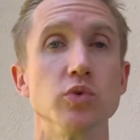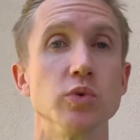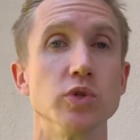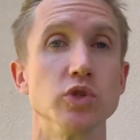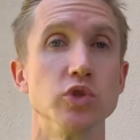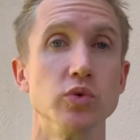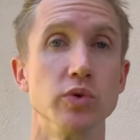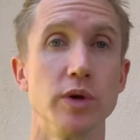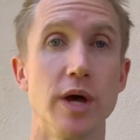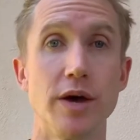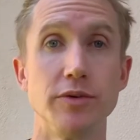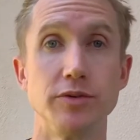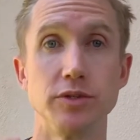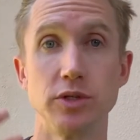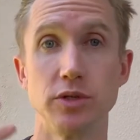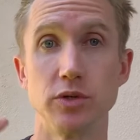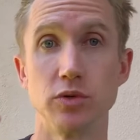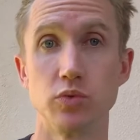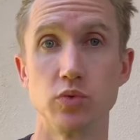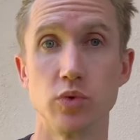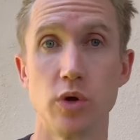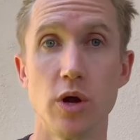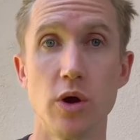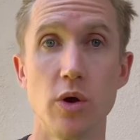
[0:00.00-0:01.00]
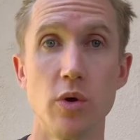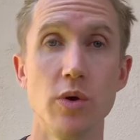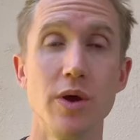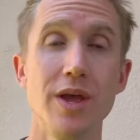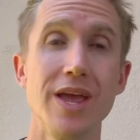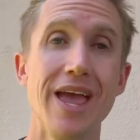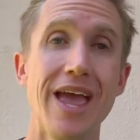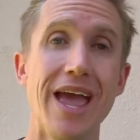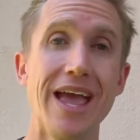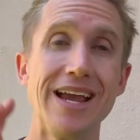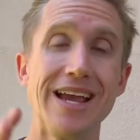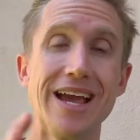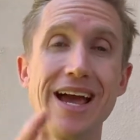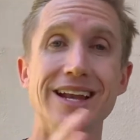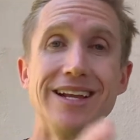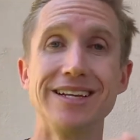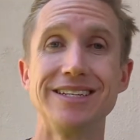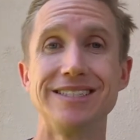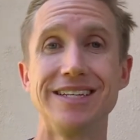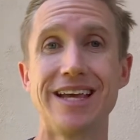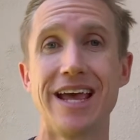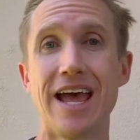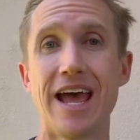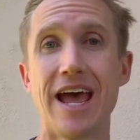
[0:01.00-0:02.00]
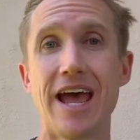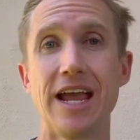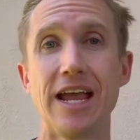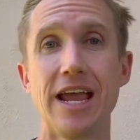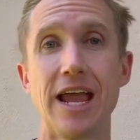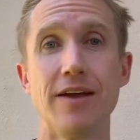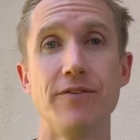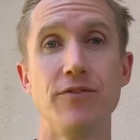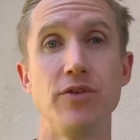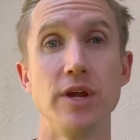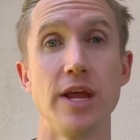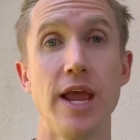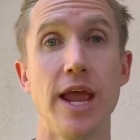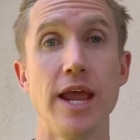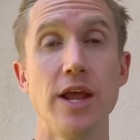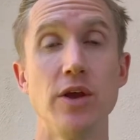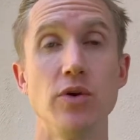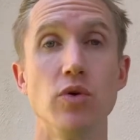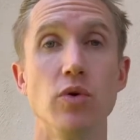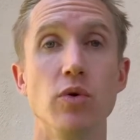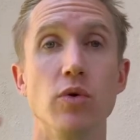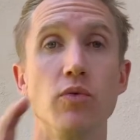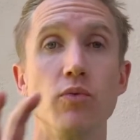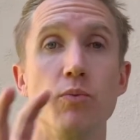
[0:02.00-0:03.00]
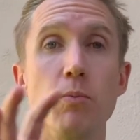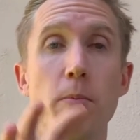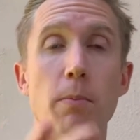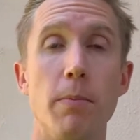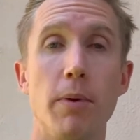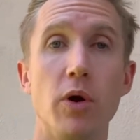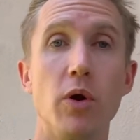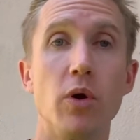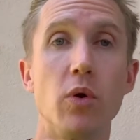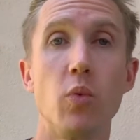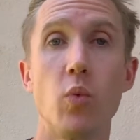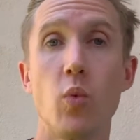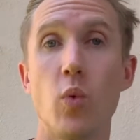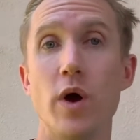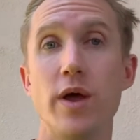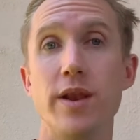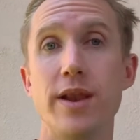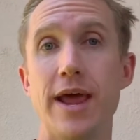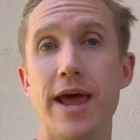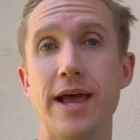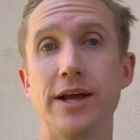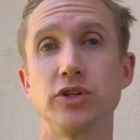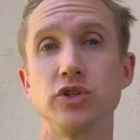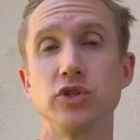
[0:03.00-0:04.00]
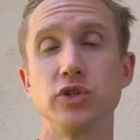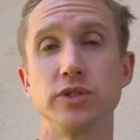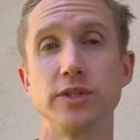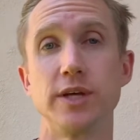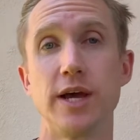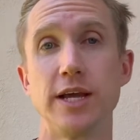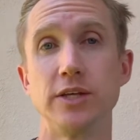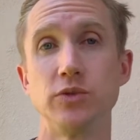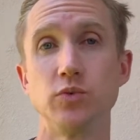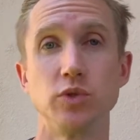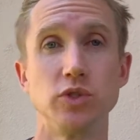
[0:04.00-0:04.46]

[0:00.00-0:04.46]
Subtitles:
which will allow it to grow and kind of tag every angle per one exercise,